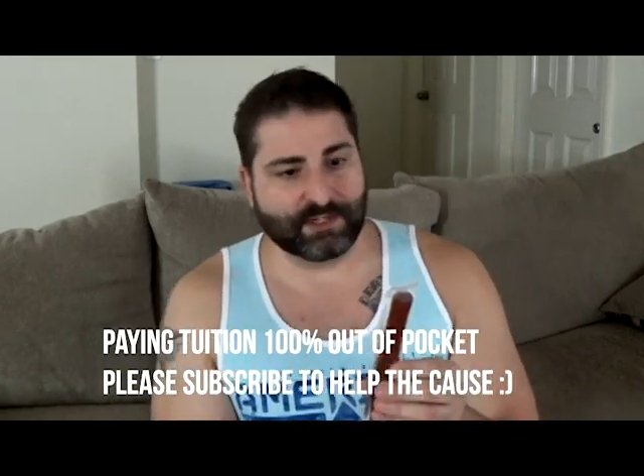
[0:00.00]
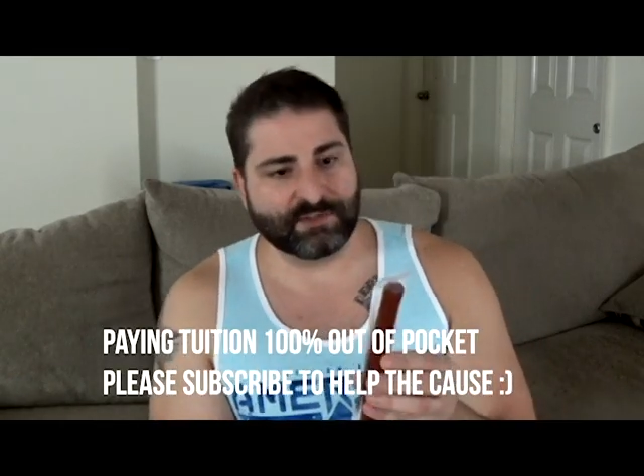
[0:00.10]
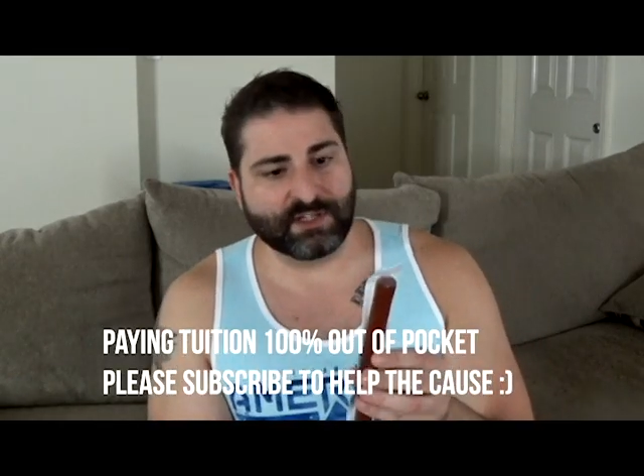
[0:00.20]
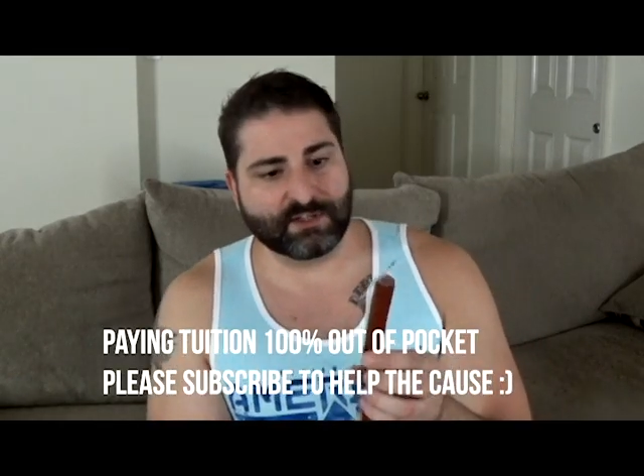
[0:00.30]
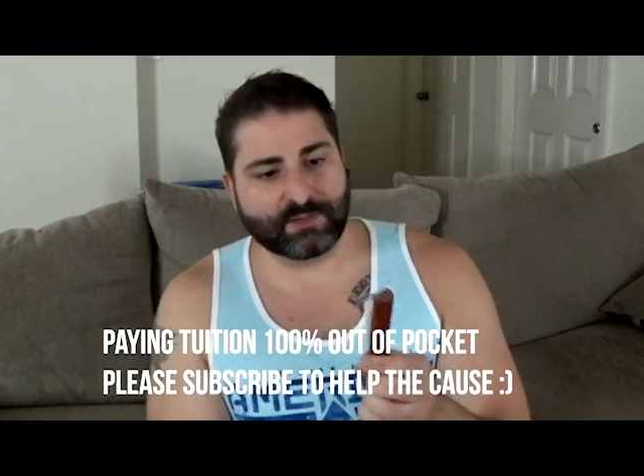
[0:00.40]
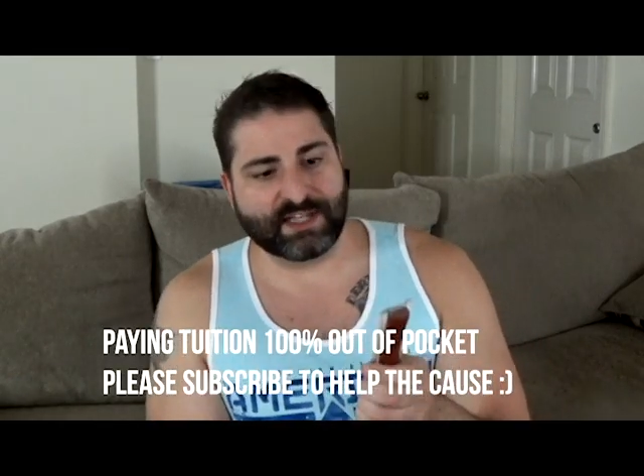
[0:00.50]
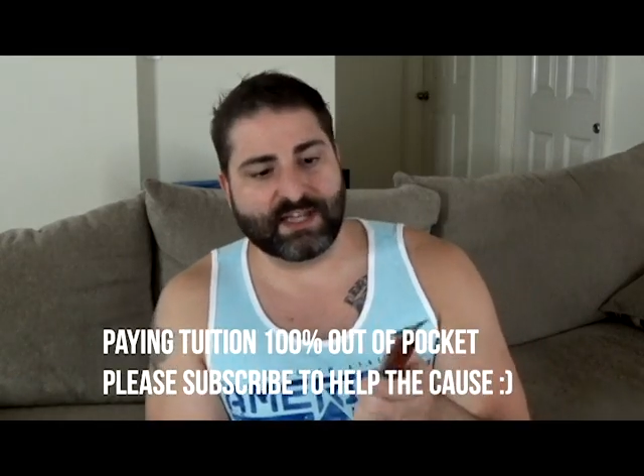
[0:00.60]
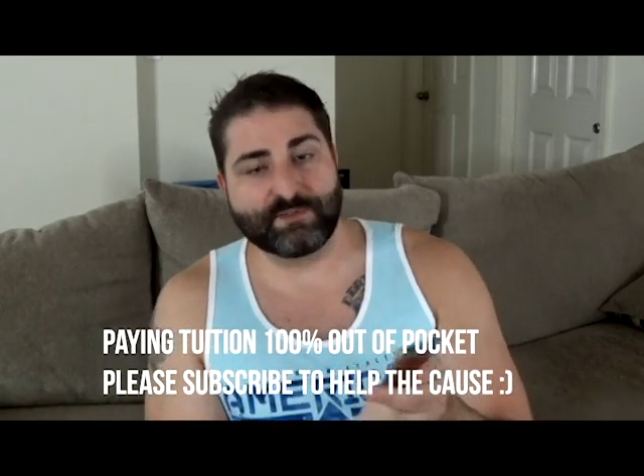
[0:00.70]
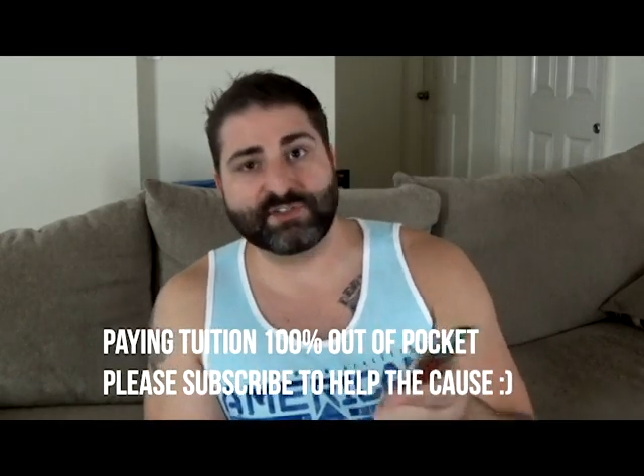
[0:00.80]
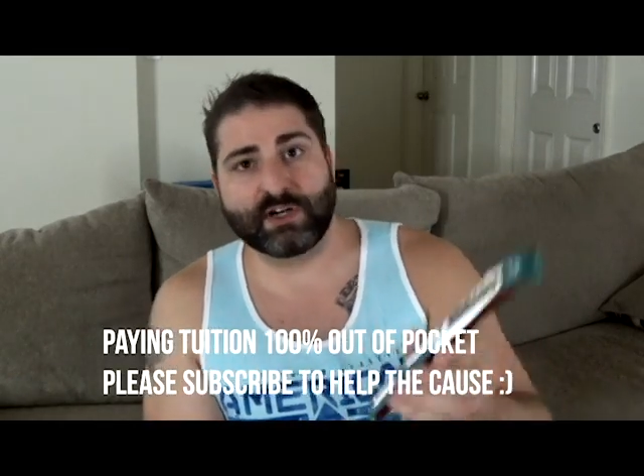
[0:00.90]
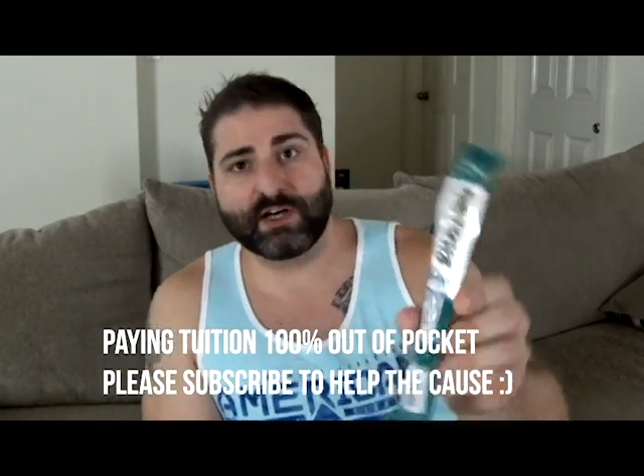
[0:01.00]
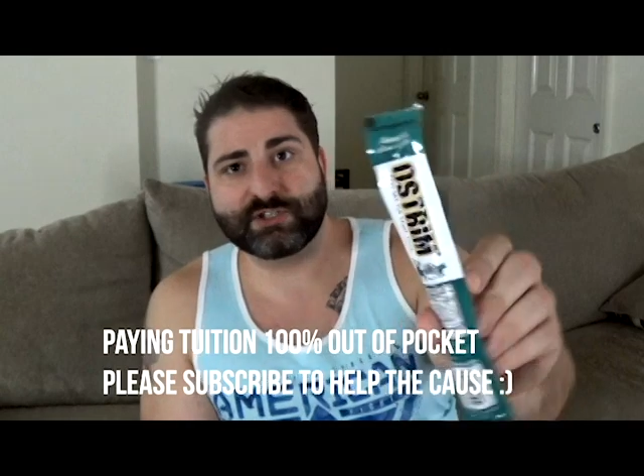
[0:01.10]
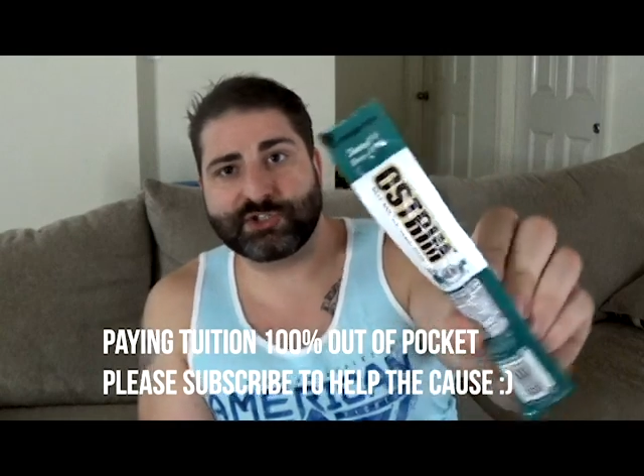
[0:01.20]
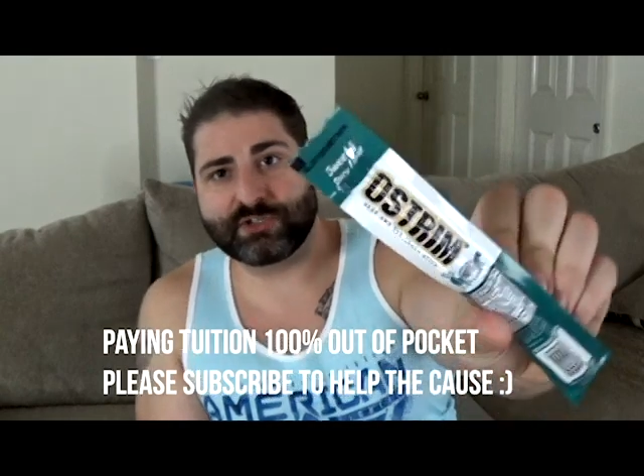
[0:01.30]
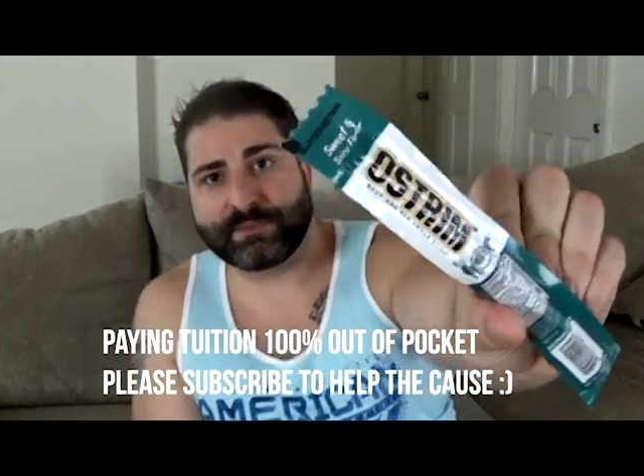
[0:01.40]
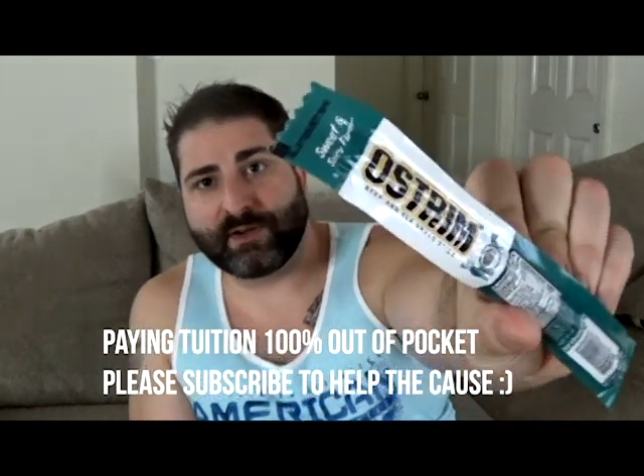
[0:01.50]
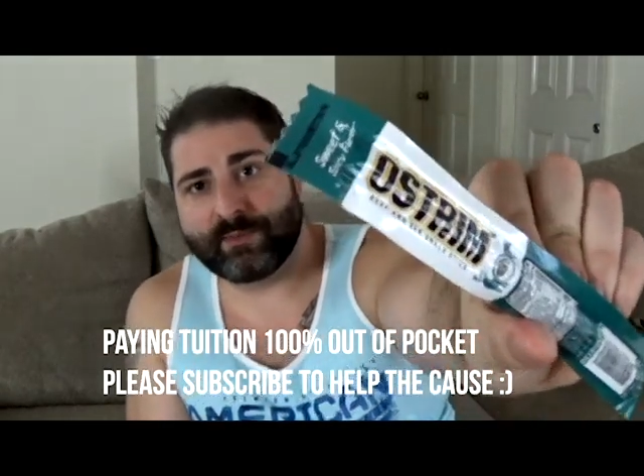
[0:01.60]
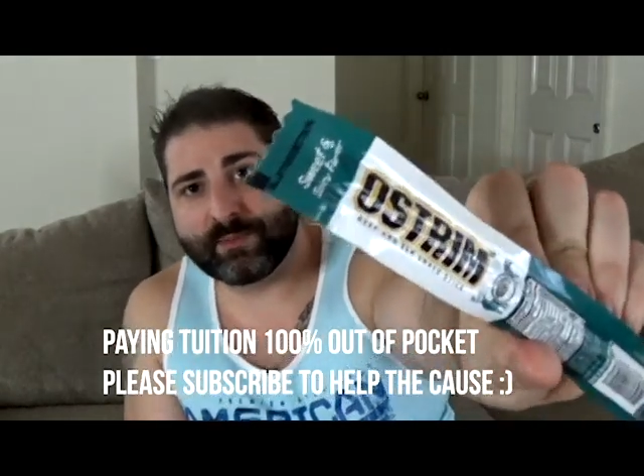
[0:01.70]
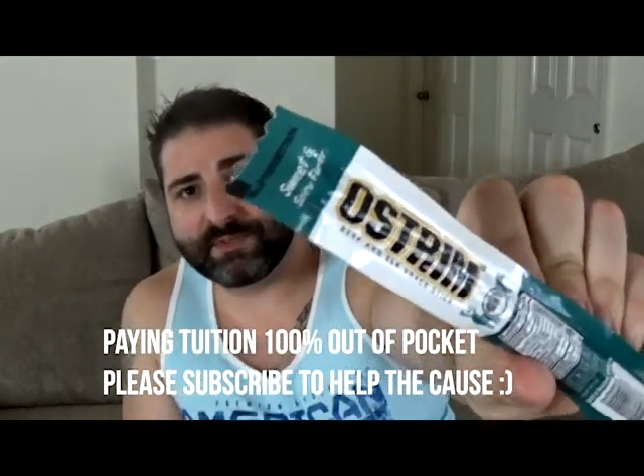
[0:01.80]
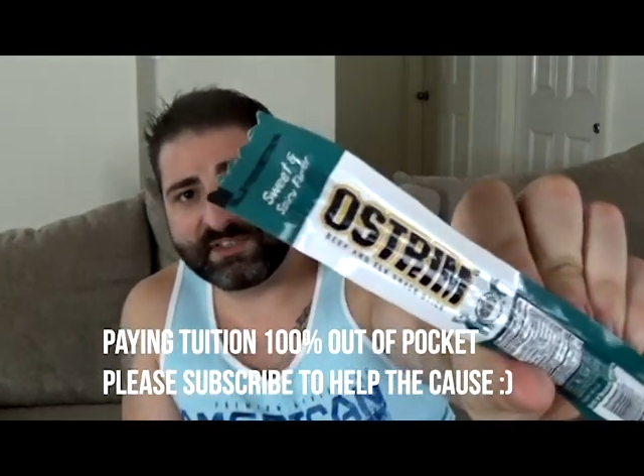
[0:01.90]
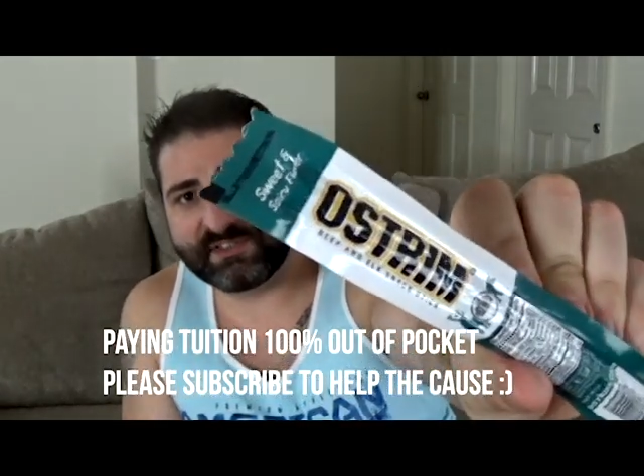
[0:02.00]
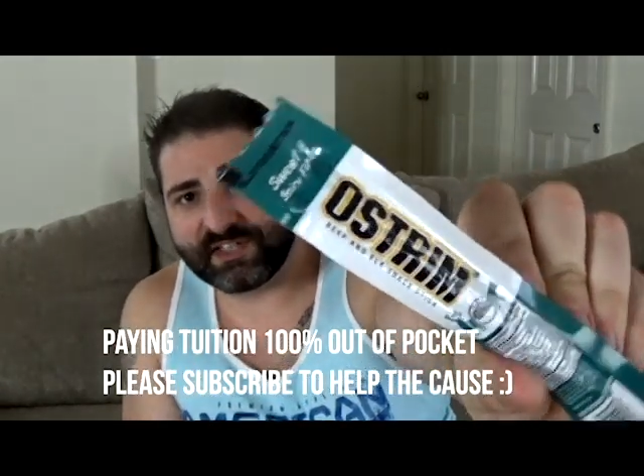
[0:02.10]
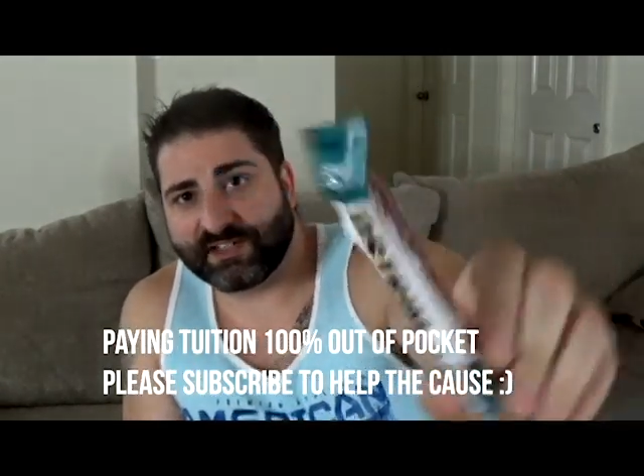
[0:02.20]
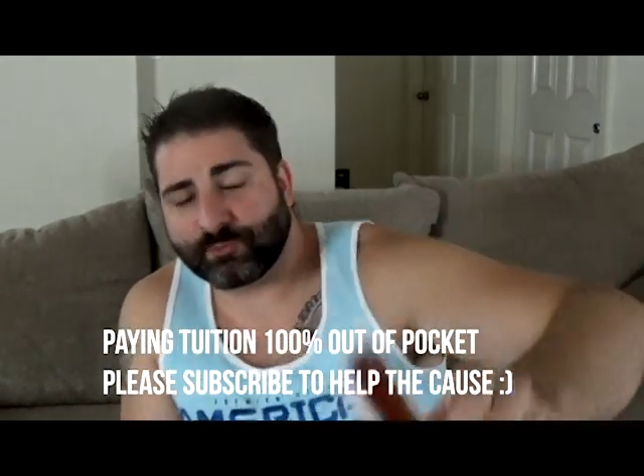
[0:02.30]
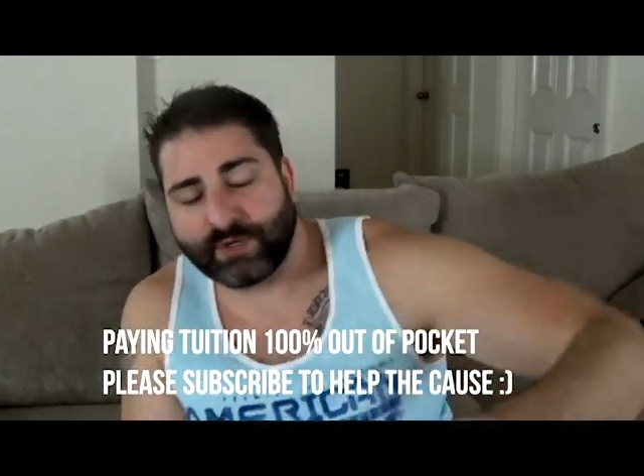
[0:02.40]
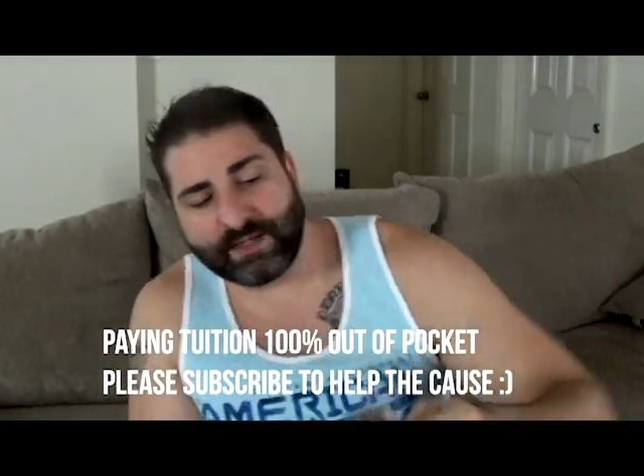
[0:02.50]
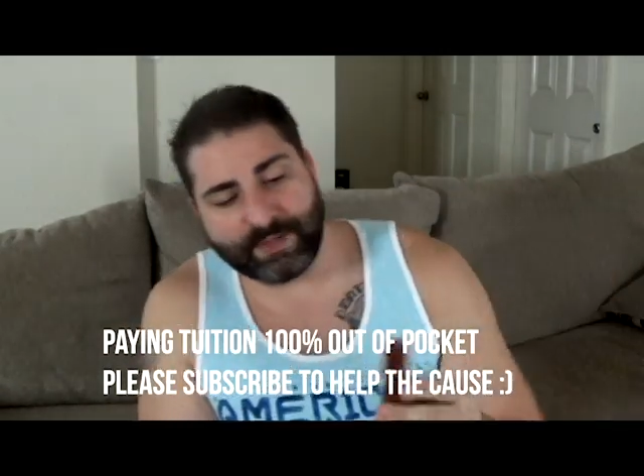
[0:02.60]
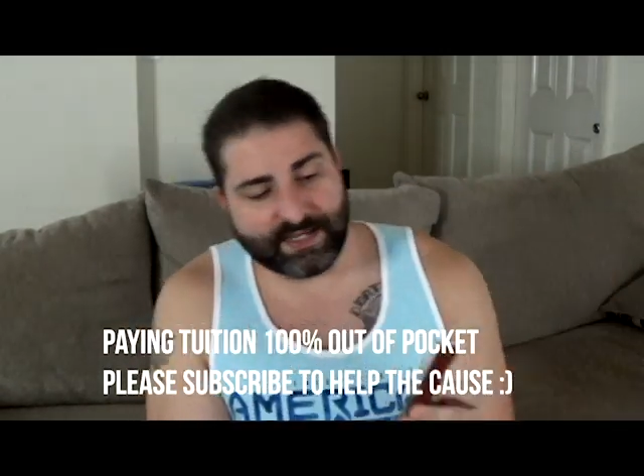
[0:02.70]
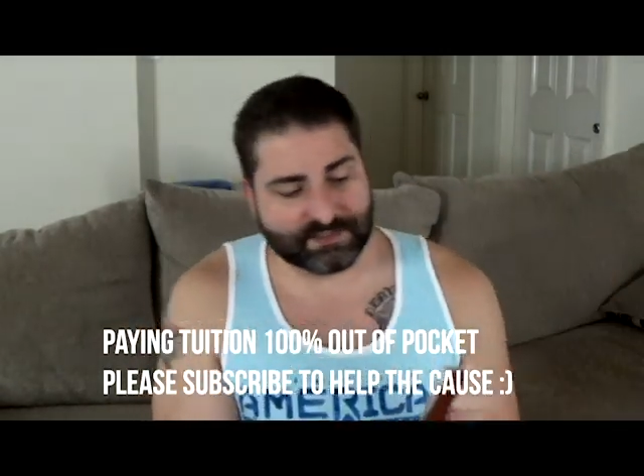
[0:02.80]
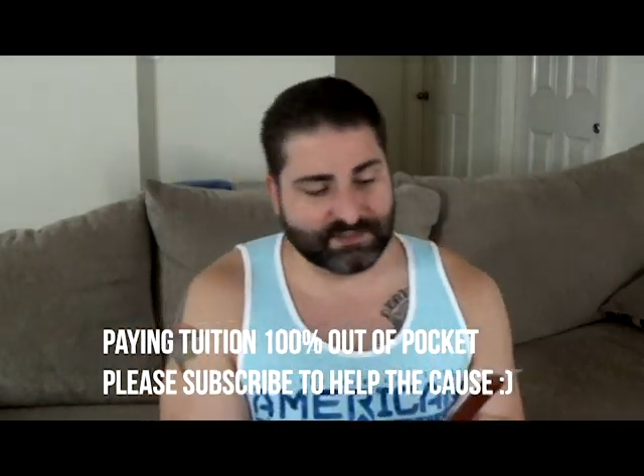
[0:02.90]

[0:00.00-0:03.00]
The other one I have is Ostrom. Now I remember these guys way back in